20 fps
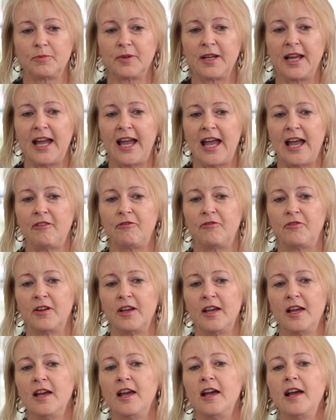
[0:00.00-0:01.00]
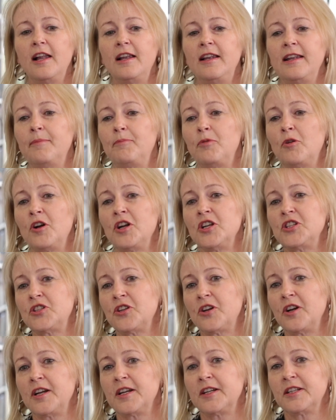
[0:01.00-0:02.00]
We have
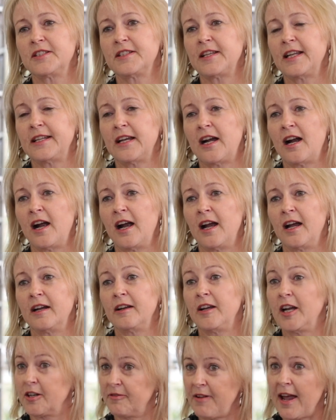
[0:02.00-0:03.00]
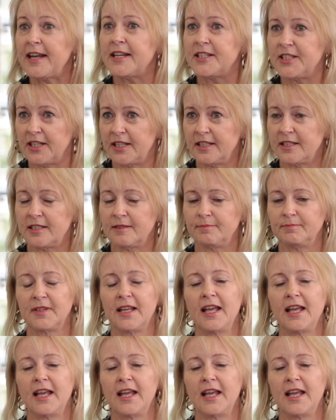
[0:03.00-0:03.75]
laboratories that are accredited